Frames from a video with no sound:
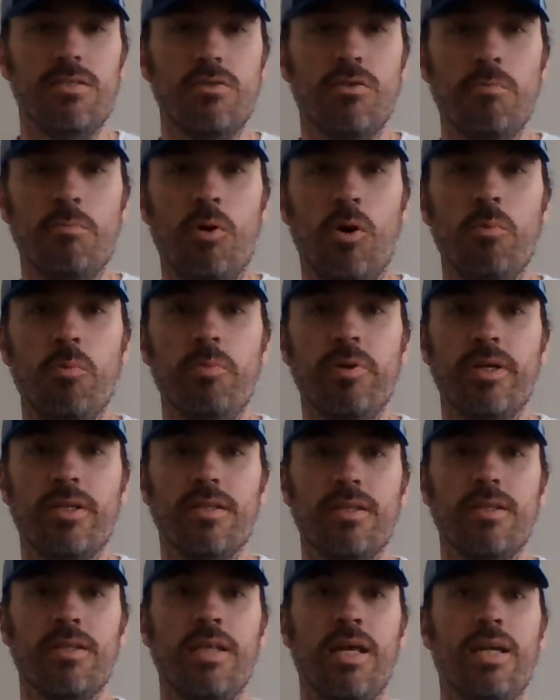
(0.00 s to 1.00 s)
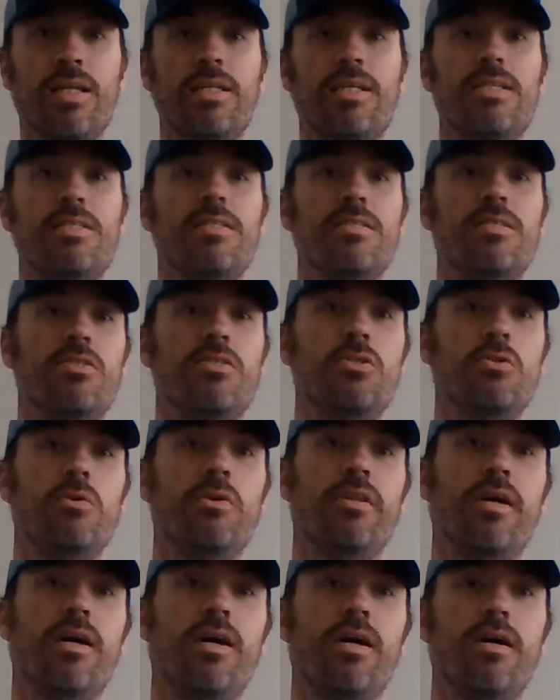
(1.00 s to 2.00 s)
So I'm hoping that at least it's
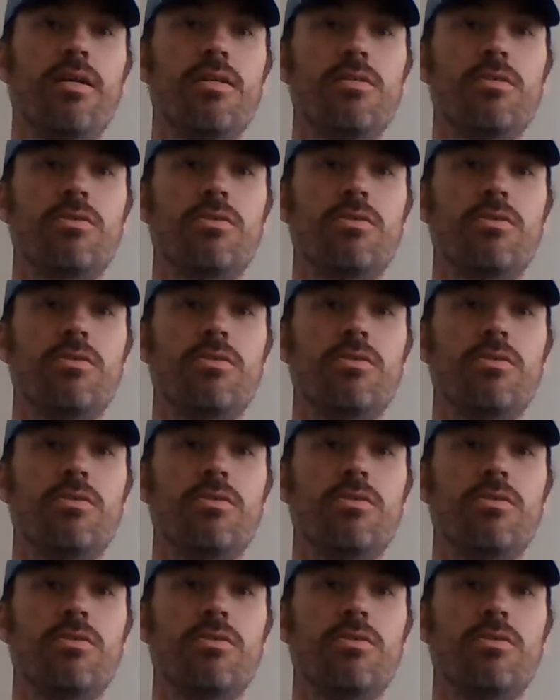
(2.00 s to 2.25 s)
doing that.